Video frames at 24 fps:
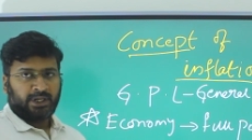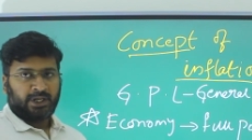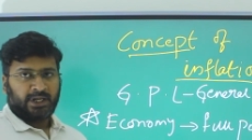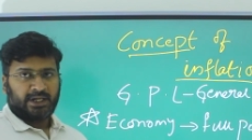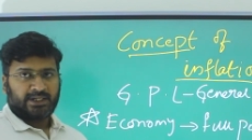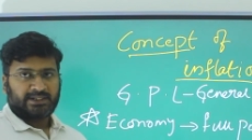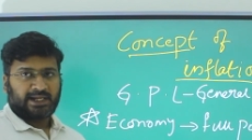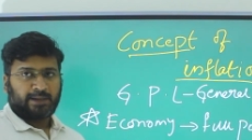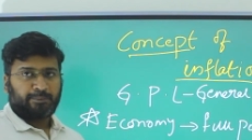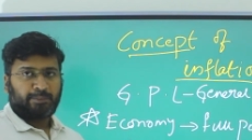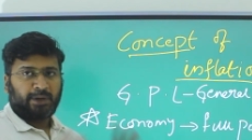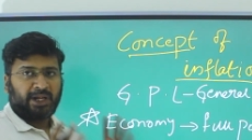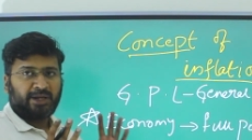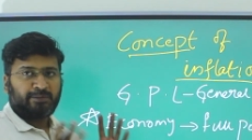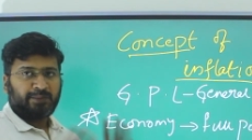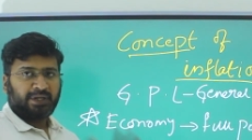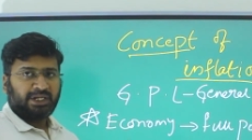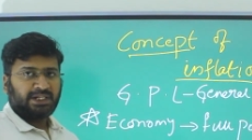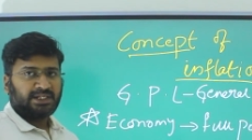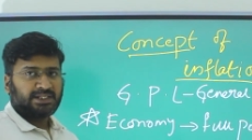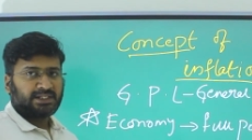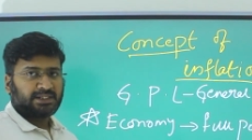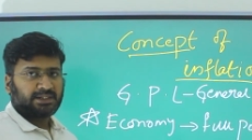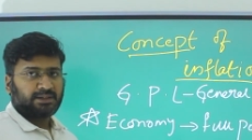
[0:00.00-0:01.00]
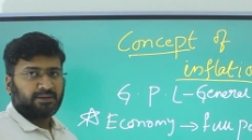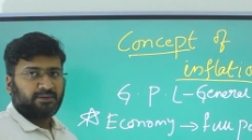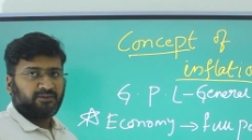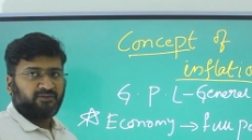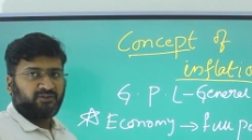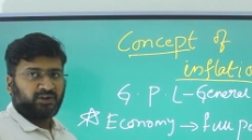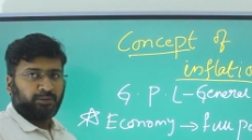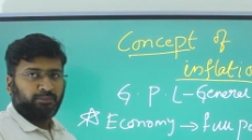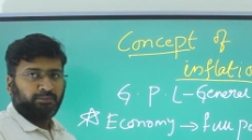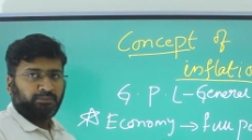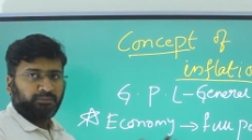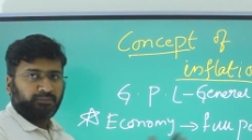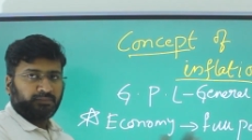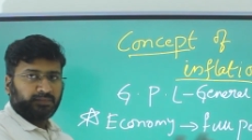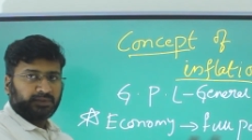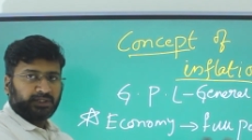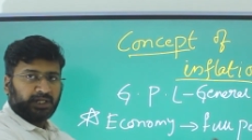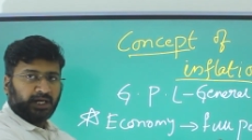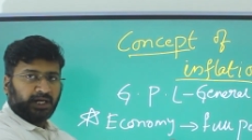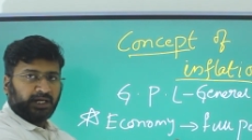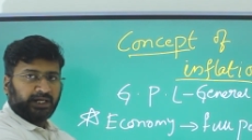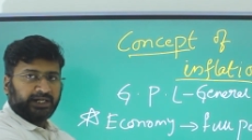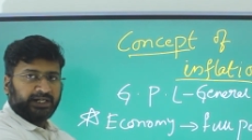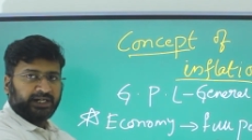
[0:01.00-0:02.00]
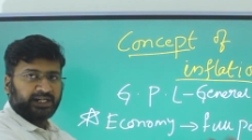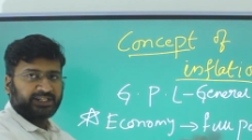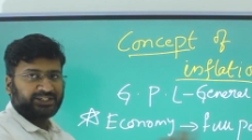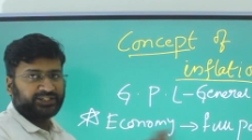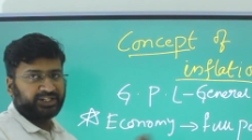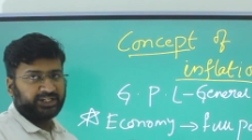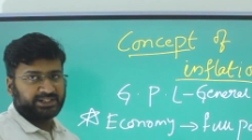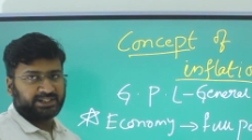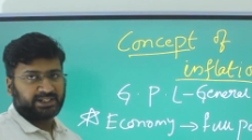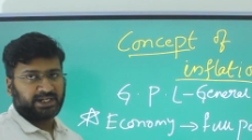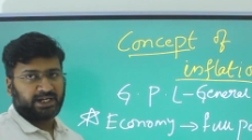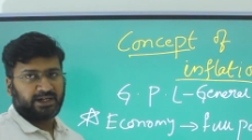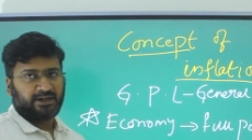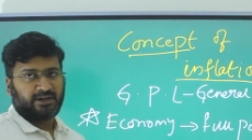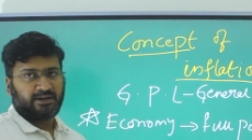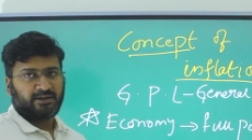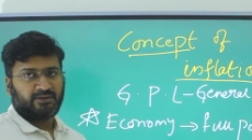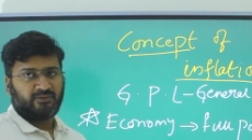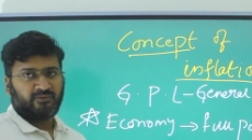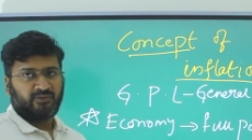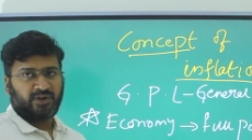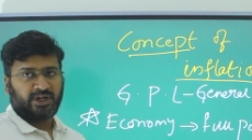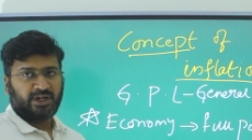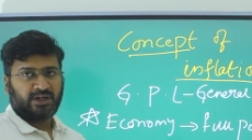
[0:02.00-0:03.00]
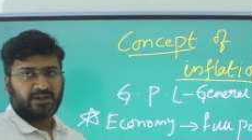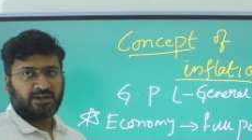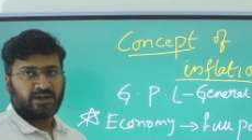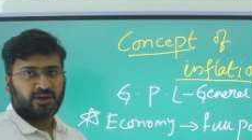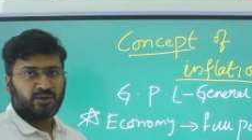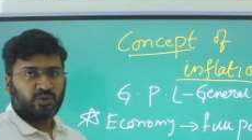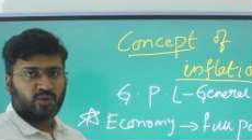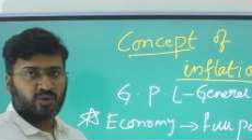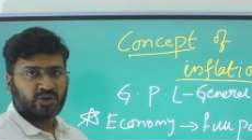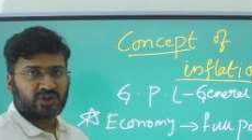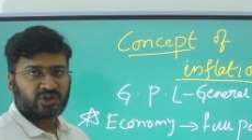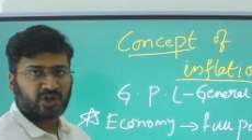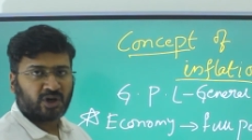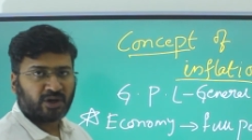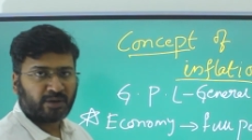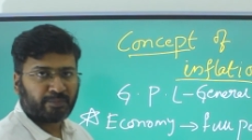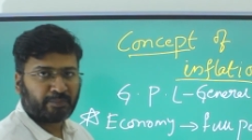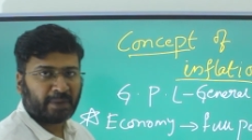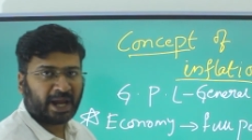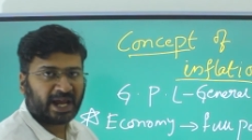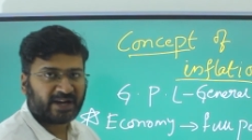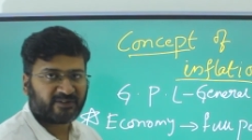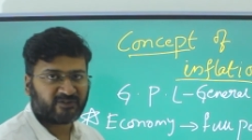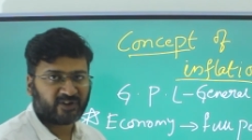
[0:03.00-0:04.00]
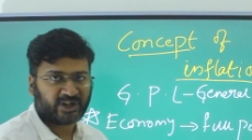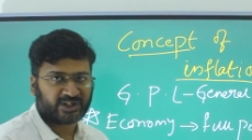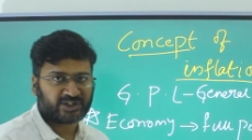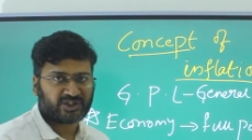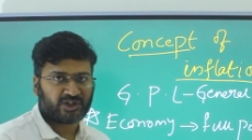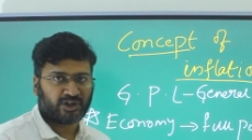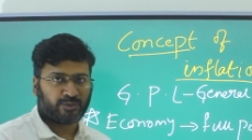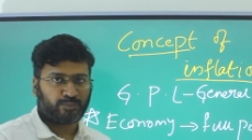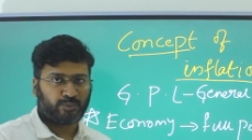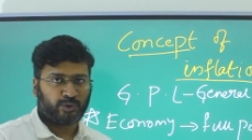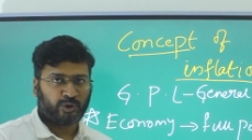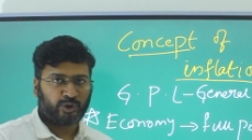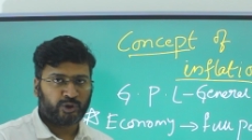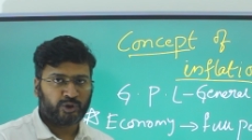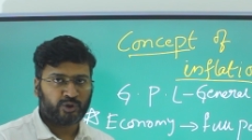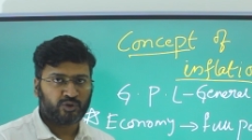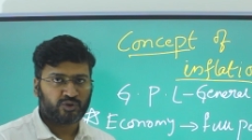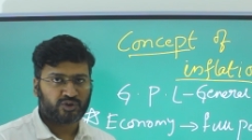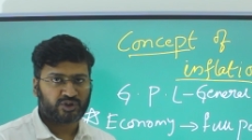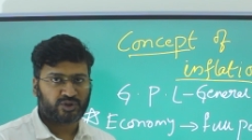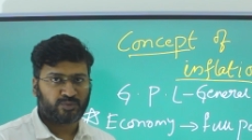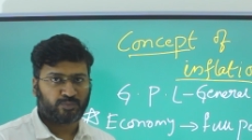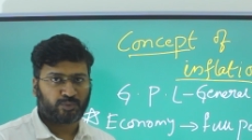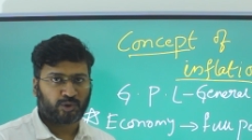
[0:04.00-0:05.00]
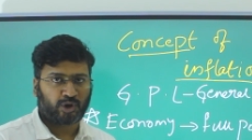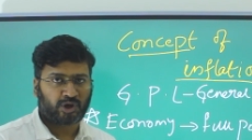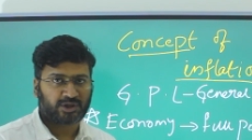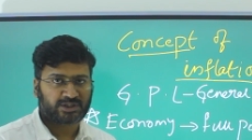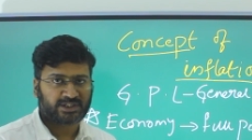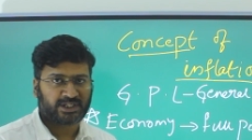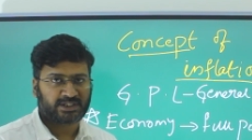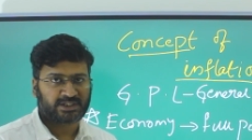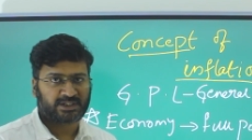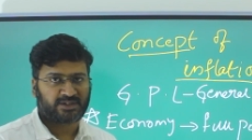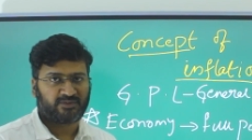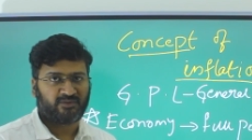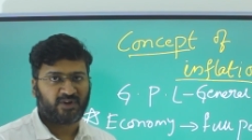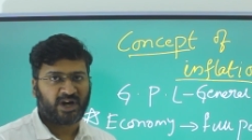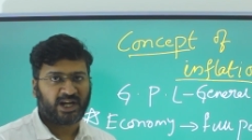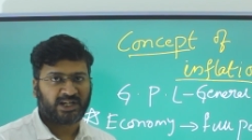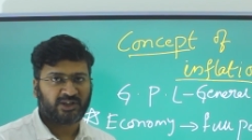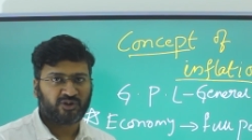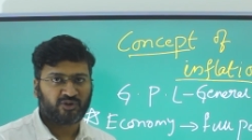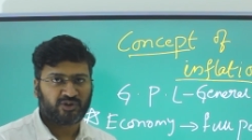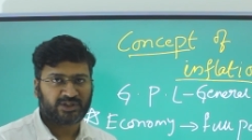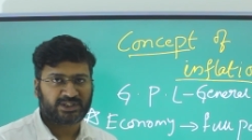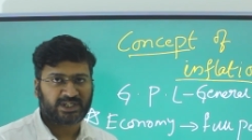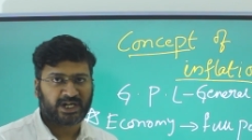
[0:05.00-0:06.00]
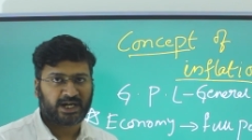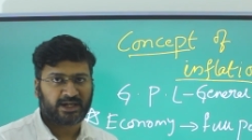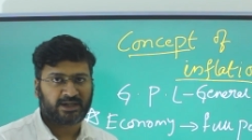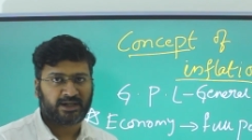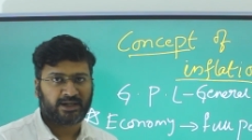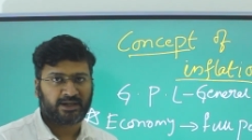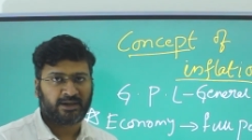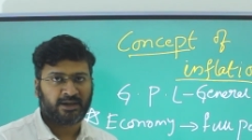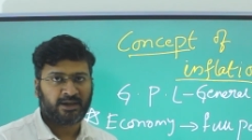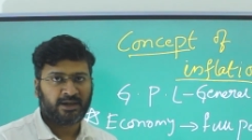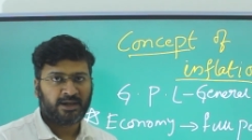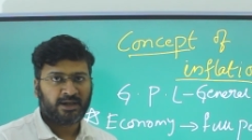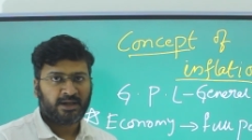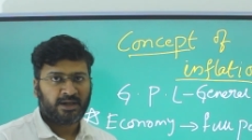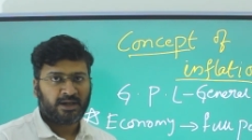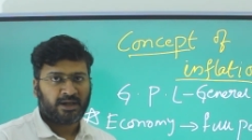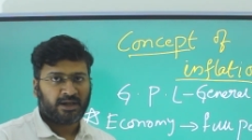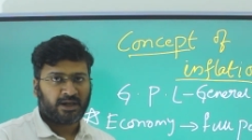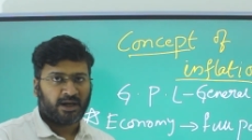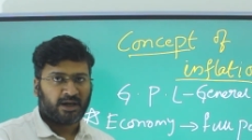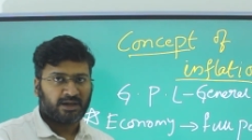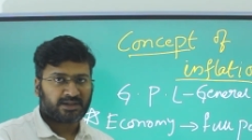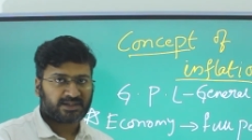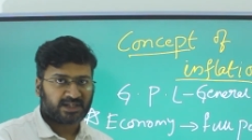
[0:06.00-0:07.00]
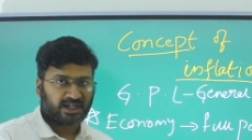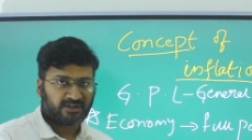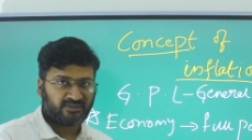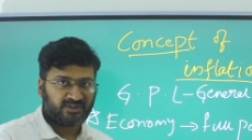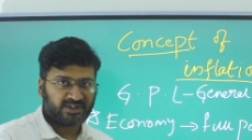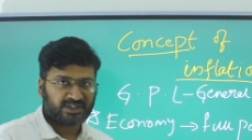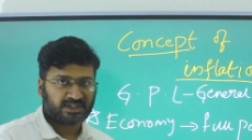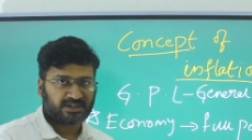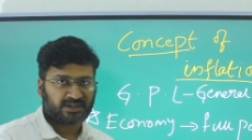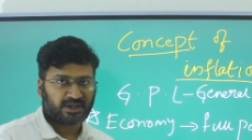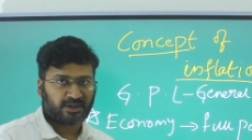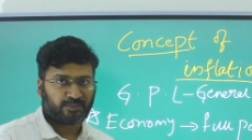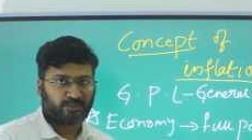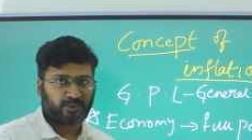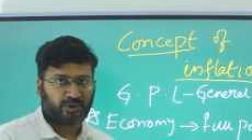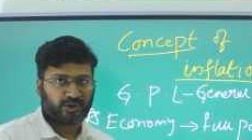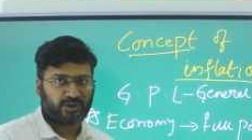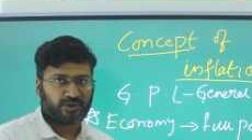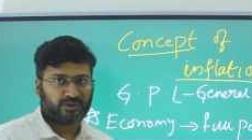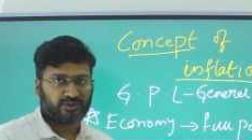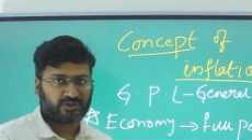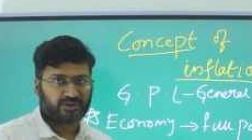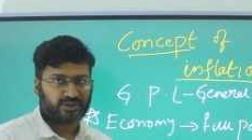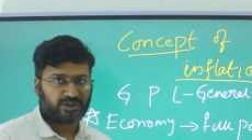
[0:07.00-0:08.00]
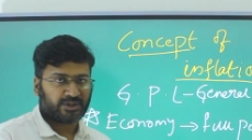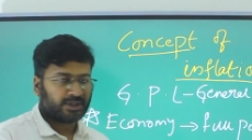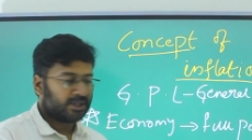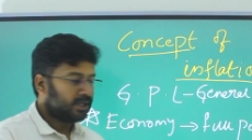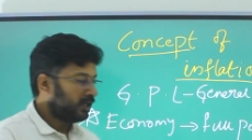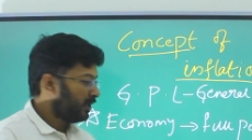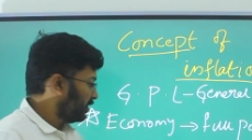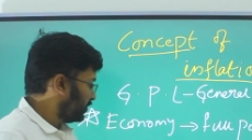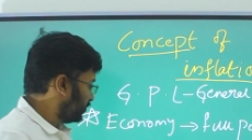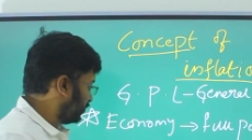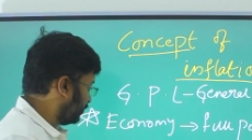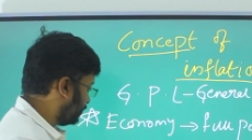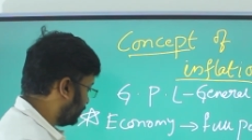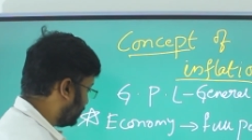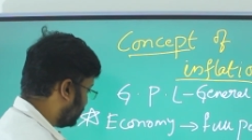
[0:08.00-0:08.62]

Supply means from the industry side, where the goods are manufactured, produced, processed, value is added, or services are produced. So